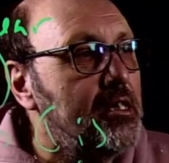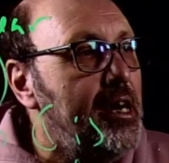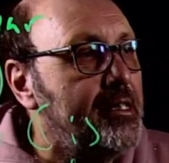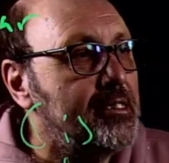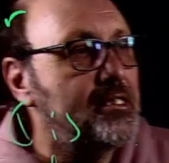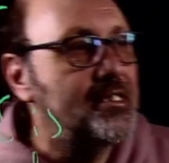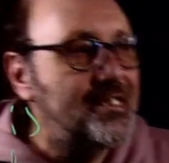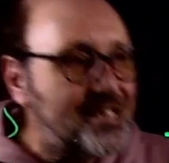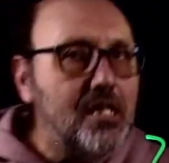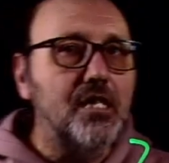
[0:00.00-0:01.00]
and
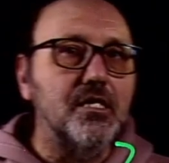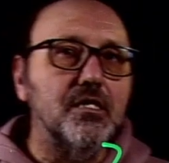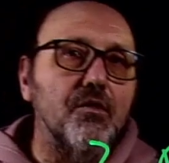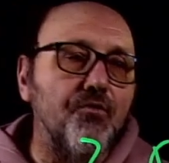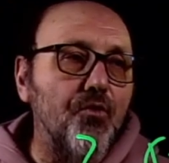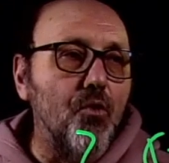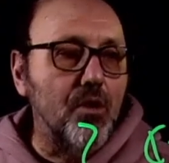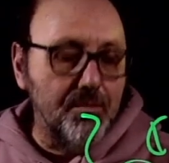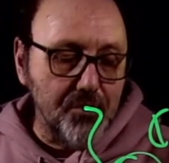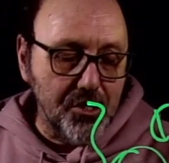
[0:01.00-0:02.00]
C linear
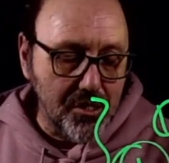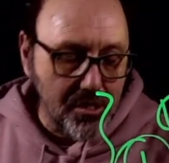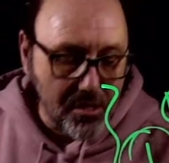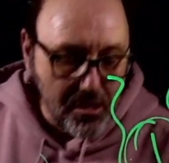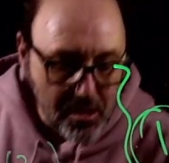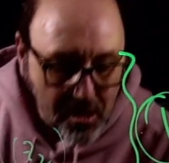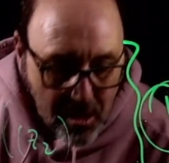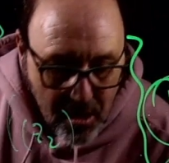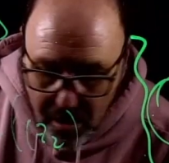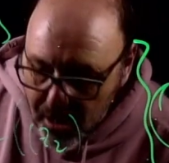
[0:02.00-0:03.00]
forms.
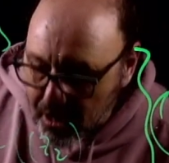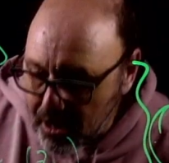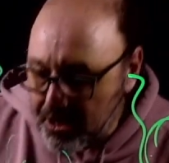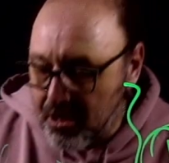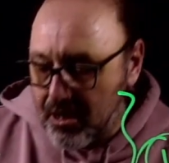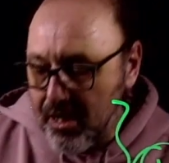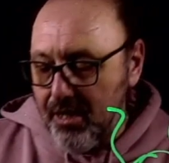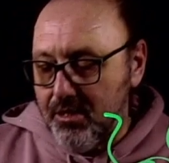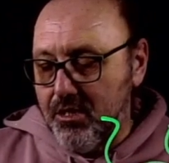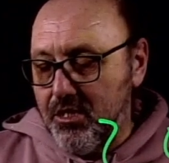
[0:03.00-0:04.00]
R linear
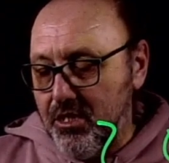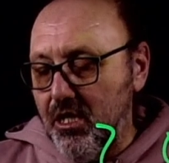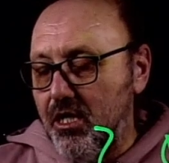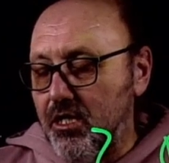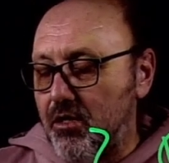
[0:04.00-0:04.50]
and C linear